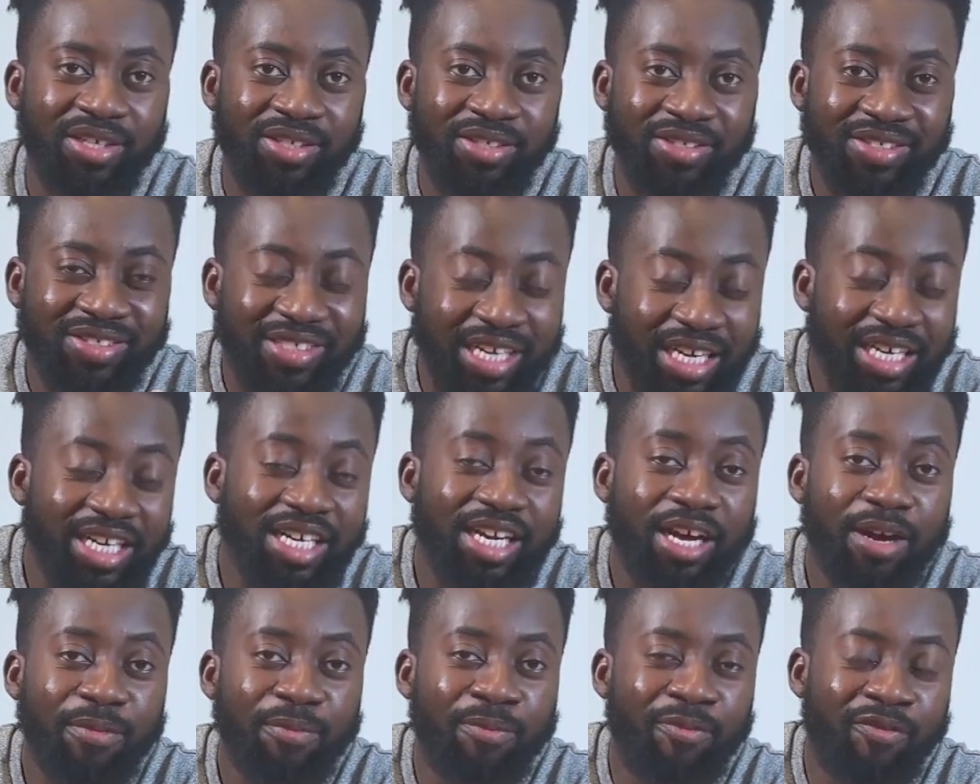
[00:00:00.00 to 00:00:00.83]

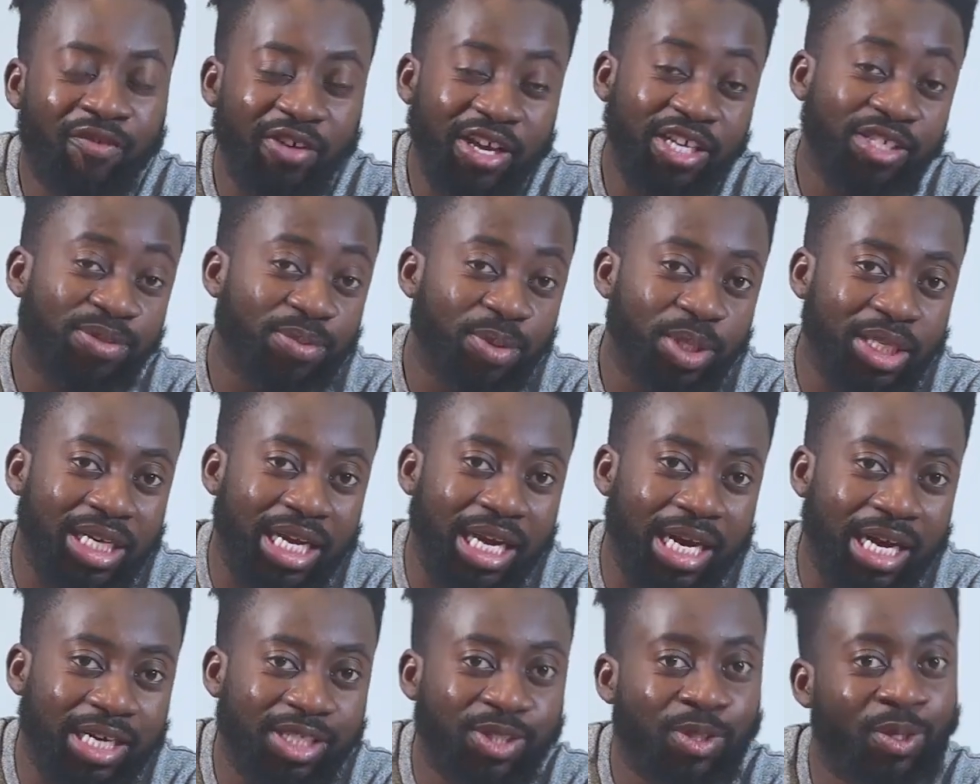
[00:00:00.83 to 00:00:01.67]
setting up Facebook
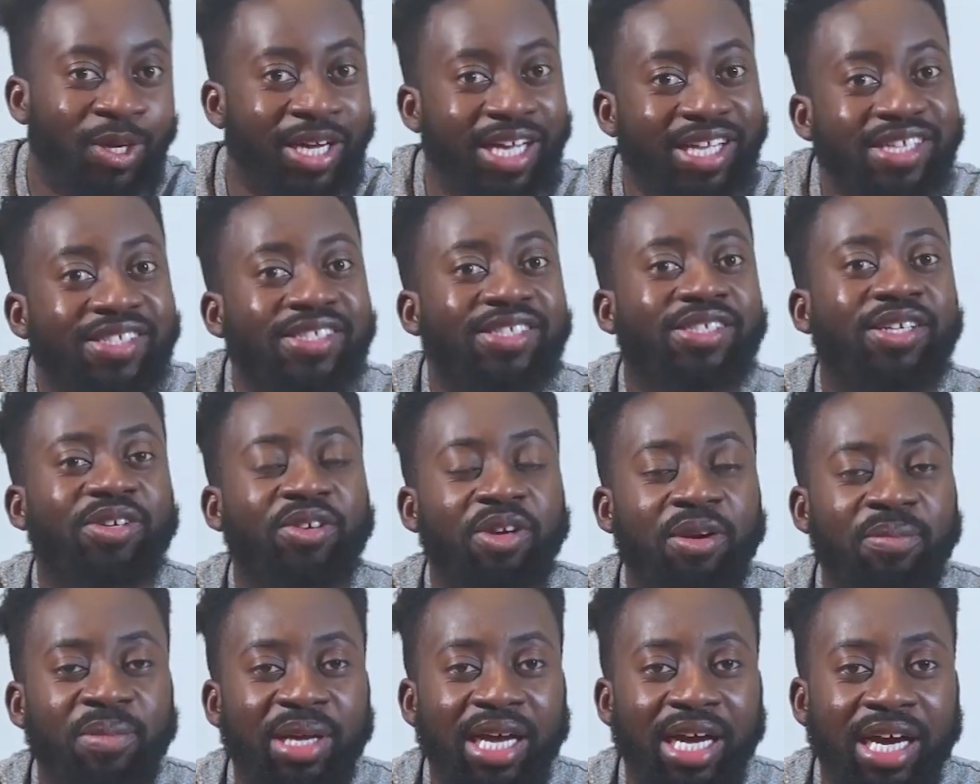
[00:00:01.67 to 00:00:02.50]
ads or
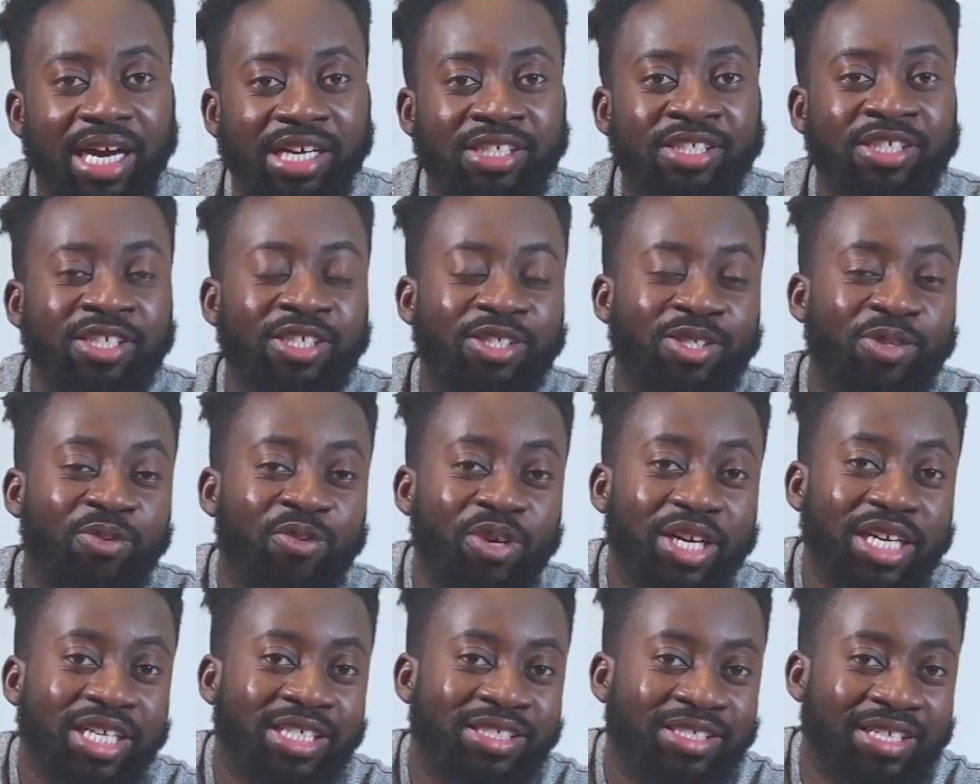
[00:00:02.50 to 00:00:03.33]
Instagram ads to
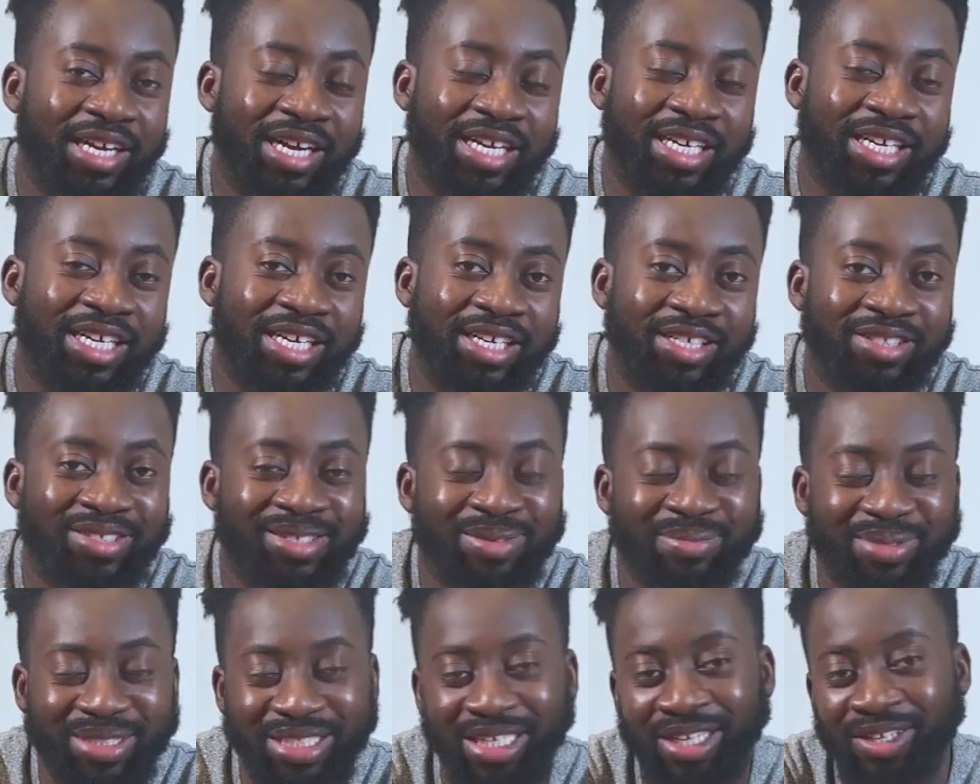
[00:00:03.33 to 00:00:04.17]
really start getting
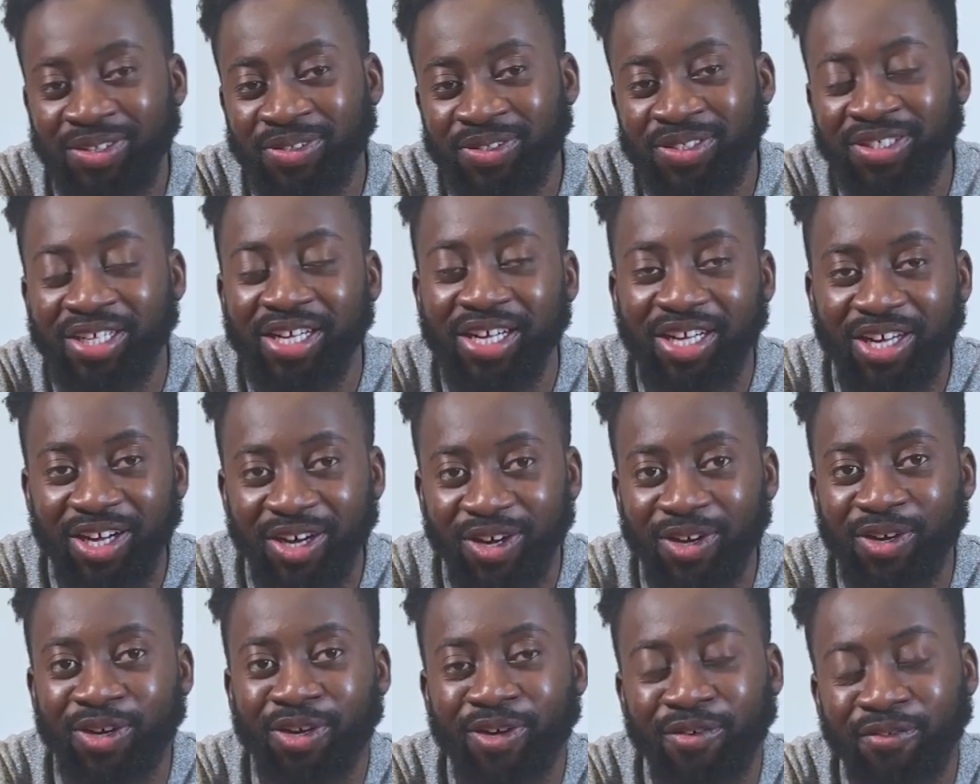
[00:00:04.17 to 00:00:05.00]
some sales
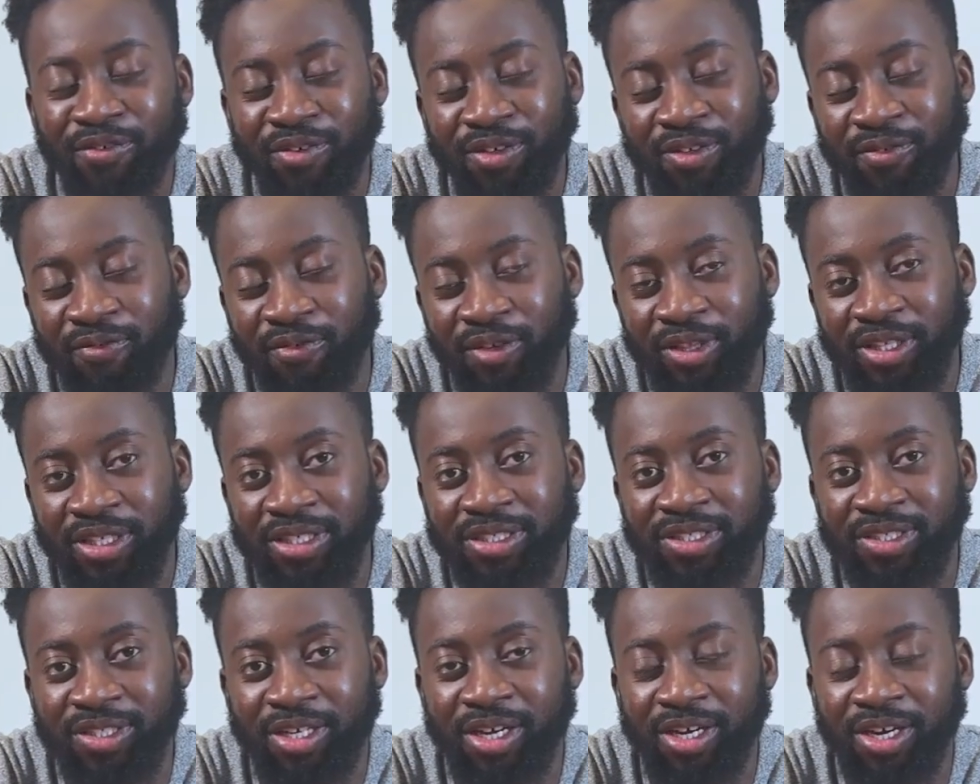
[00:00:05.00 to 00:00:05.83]
uh, for, for
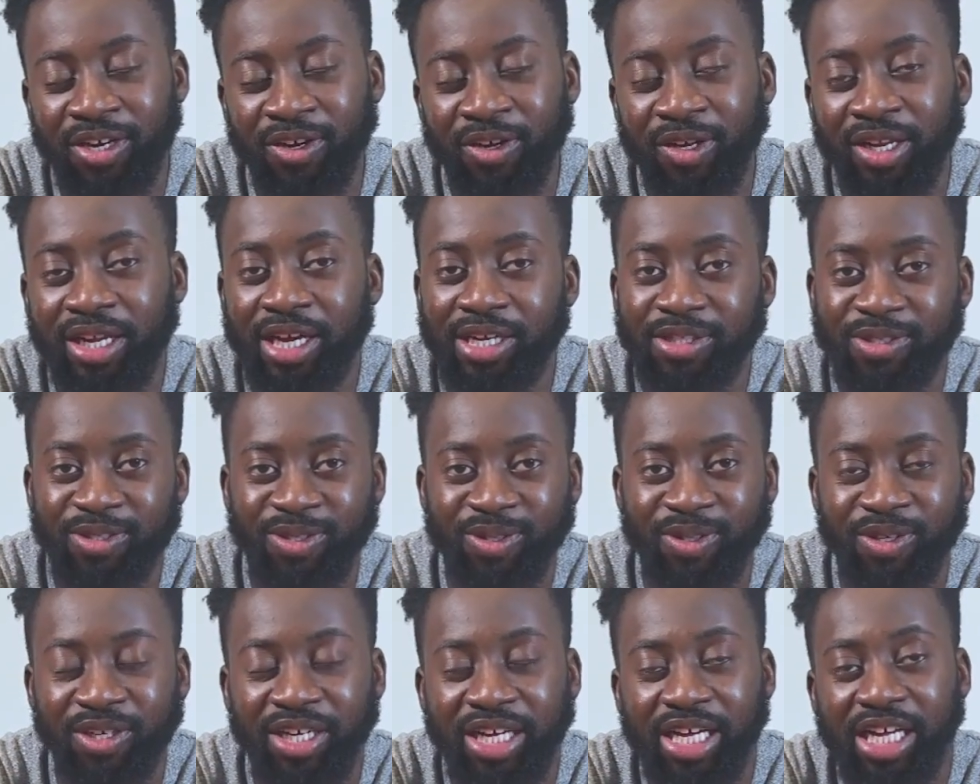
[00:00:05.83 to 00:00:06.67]
this uh, online
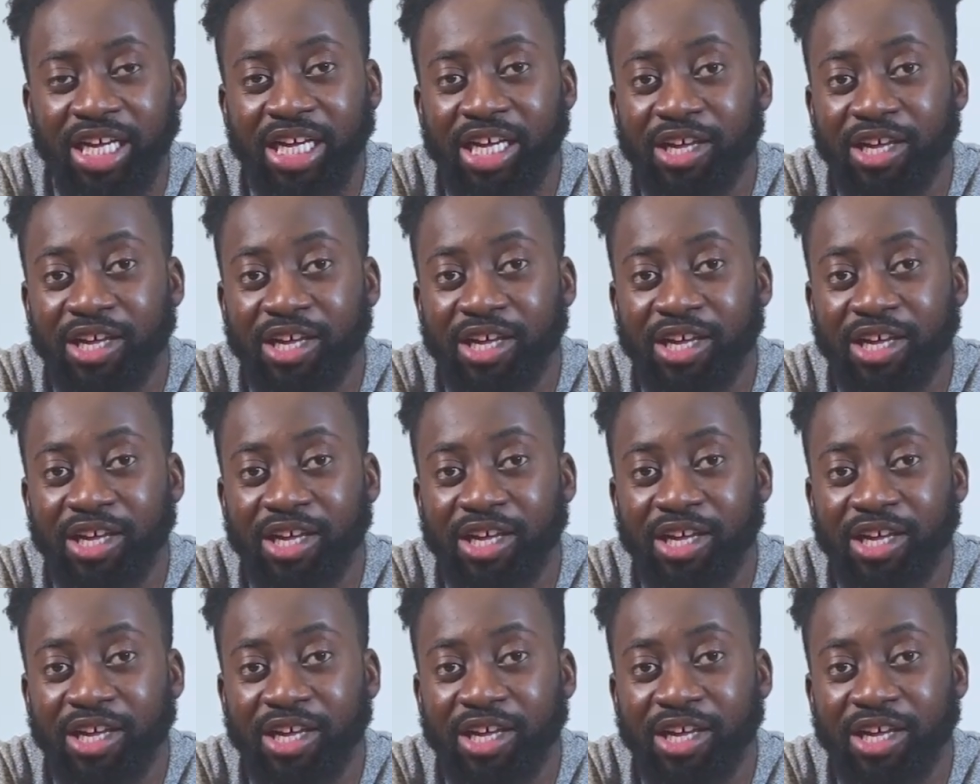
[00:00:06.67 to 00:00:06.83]
store.